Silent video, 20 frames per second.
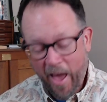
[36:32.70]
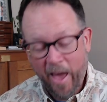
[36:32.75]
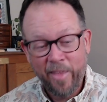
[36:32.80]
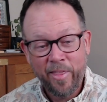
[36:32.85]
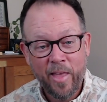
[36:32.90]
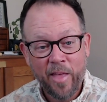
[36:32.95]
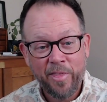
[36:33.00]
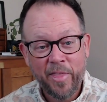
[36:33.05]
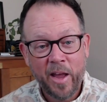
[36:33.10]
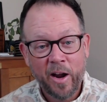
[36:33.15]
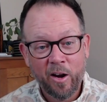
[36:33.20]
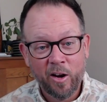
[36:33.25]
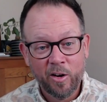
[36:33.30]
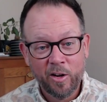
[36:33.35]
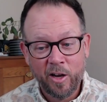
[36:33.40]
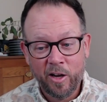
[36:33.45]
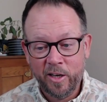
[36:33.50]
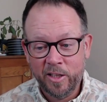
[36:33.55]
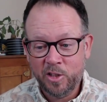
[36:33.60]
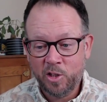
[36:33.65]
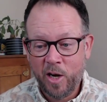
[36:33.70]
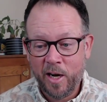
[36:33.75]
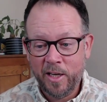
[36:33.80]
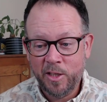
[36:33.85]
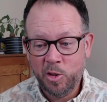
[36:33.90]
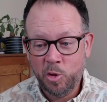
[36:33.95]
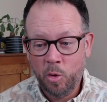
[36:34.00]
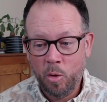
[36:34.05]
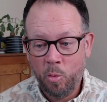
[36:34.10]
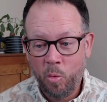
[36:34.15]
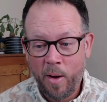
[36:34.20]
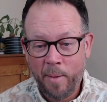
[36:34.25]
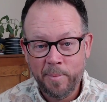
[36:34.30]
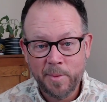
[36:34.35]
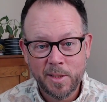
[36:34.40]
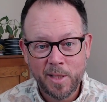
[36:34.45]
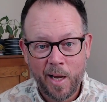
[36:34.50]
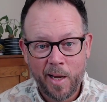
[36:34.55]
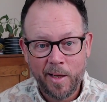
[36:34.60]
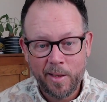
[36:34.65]
and that they're going to try to do a
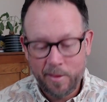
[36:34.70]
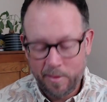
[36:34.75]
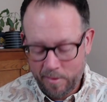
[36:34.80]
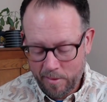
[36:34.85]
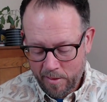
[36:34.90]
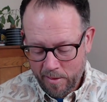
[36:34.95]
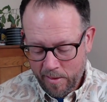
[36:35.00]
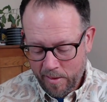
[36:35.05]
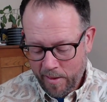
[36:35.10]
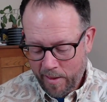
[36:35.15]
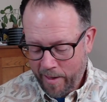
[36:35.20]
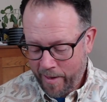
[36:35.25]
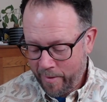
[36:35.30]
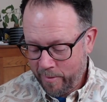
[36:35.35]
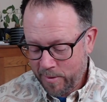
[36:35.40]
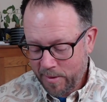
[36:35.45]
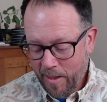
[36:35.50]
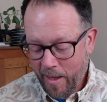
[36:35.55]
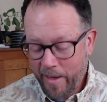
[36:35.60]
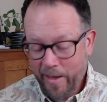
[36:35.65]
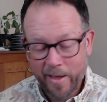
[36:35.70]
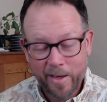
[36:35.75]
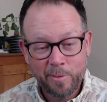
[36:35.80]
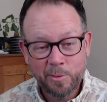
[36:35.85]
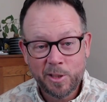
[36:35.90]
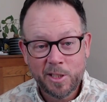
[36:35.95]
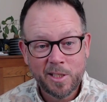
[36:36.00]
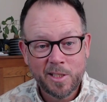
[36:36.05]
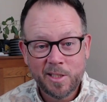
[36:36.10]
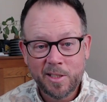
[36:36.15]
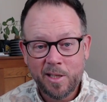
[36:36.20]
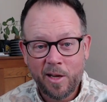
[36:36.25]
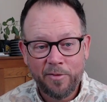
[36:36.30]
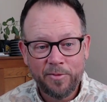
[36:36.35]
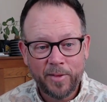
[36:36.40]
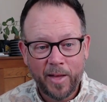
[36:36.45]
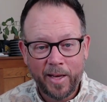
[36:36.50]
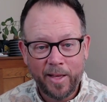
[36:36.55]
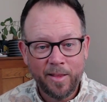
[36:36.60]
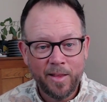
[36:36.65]
website and it was like it was just stuff
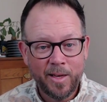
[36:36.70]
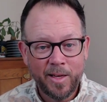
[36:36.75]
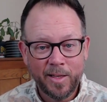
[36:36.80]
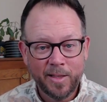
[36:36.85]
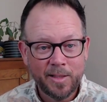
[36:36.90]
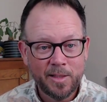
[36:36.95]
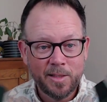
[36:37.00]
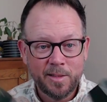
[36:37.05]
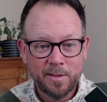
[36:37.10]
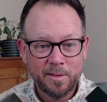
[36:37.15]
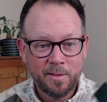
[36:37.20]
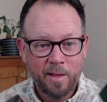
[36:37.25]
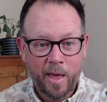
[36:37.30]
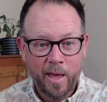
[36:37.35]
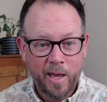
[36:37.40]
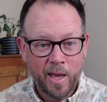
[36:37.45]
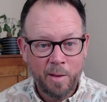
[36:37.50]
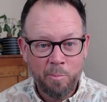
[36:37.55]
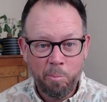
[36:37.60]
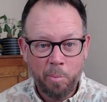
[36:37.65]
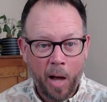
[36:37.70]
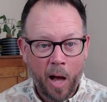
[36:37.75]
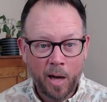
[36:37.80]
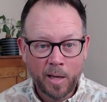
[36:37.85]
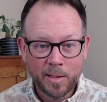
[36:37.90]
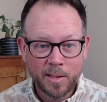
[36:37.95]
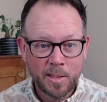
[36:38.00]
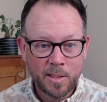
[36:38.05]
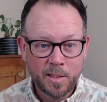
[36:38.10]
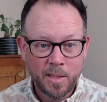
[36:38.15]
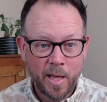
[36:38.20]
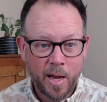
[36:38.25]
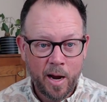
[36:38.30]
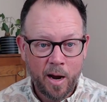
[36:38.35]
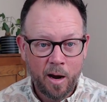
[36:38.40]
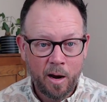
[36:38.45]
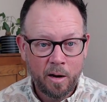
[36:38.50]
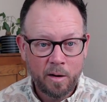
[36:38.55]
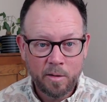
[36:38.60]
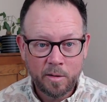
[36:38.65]
like this, like in boxes
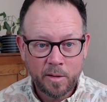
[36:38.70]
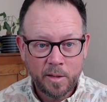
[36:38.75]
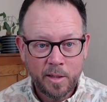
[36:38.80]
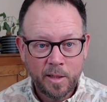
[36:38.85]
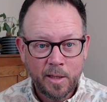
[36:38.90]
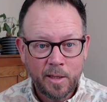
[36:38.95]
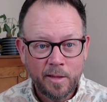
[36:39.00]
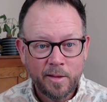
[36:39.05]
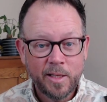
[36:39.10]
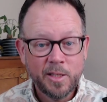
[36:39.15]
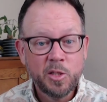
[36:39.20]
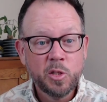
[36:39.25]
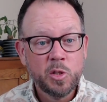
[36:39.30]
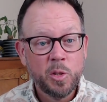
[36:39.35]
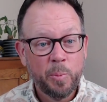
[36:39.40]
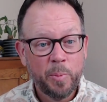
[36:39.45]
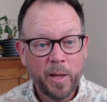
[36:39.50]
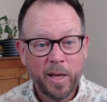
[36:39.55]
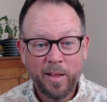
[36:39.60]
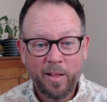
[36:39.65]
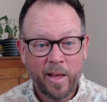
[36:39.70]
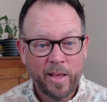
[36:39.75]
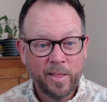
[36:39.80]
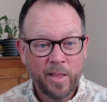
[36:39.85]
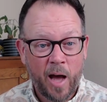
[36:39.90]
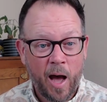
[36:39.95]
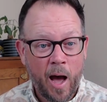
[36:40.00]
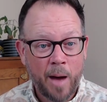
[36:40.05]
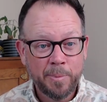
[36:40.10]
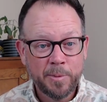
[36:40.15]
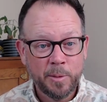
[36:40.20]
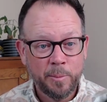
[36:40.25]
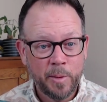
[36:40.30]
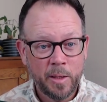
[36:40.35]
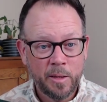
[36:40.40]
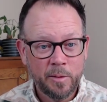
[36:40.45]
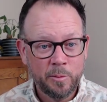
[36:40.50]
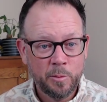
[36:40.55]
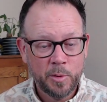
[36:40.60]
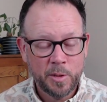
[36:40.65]
there. This is the plate, like the
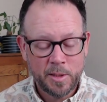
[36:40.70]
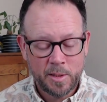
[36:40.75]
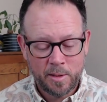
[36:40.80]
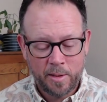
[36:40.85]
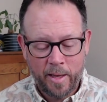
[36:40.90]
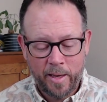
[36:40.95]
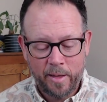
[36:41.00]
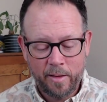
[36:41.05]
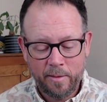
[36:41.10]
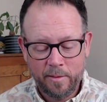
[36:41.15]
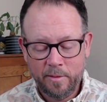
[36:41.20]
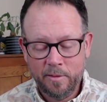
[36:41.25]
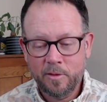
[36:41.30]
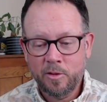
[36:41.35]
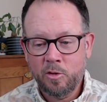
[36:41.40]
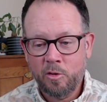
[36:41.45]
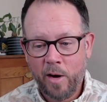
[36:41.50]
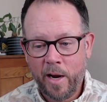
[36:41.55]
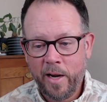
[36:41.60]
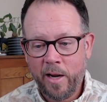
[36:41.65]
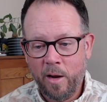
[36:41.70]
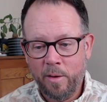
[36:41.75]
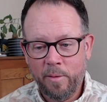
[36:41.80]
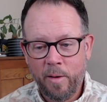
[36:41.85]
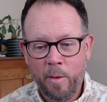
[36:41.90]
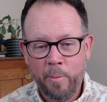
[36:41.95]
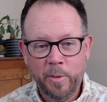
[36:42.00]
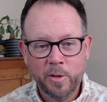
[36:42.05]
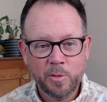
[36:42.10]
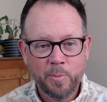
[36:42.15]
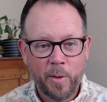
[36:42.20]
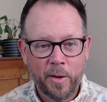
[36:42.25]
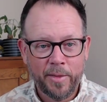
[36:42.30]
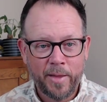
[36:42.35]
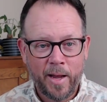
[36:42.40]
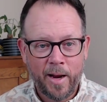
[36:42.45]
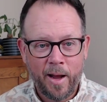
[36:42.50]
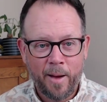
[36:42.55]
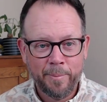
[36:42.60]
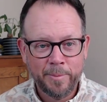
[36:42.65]
Optima was like Greg almost bought
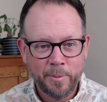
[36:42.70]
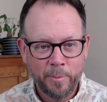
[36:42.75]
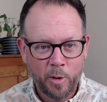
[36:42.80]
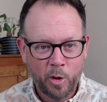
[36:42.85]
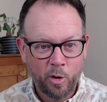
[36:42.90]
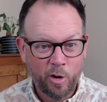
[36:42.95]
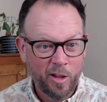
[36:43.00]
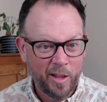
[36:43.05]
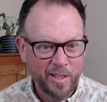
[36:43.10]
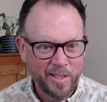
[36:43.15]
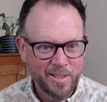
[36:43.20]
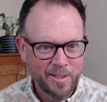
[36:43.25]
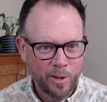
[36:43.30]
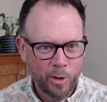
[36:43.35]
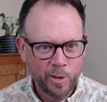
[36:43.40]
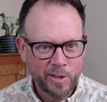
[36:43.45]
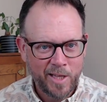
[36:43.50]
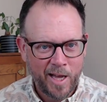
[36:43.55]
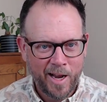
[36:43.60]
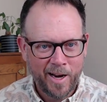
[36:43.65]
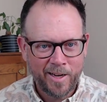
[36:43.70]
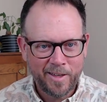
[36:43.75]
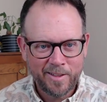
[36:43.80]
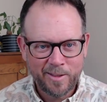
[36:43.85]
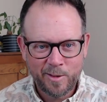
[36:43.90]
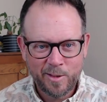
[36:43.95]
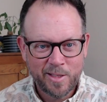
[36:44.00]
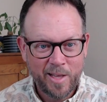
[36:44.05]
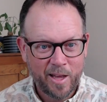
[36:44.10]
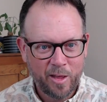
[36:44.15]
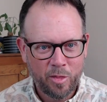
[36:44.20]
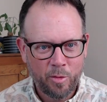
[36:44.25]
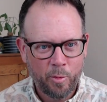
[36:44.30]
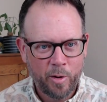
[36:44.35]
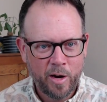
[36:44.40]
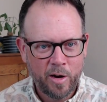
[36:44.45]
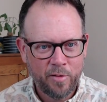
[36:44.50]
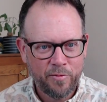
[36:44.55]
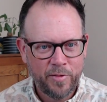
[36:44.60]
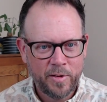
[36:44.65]
that Optima or at least looked at it. It's like three
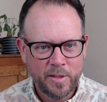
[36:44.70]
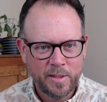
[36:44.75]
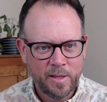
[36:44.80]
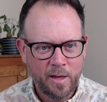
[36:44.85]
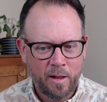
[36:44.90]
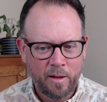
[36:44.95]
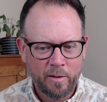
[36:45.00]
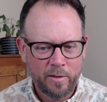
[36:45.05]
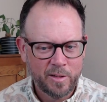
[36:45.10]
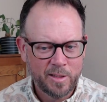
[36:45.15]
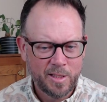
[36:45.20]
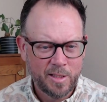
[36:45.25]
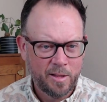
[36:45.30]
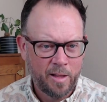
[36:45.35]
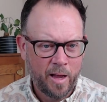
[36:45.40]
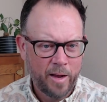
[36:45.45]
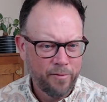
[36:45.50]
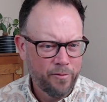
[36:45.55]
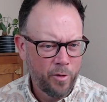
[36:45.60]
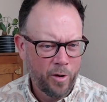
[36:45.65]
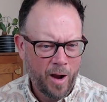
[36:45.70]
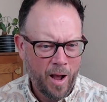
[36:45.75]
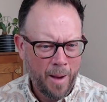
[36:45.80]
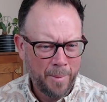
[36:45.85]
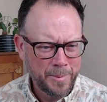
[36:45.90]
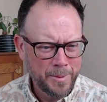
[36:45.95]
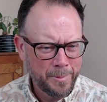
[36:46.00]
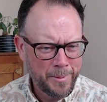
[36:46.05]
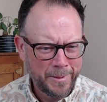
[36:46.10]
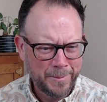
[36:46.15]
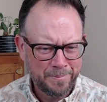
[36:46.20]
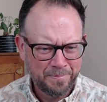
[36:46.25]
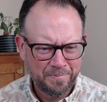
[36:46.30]
hundred fifty dollars, and like for an Optima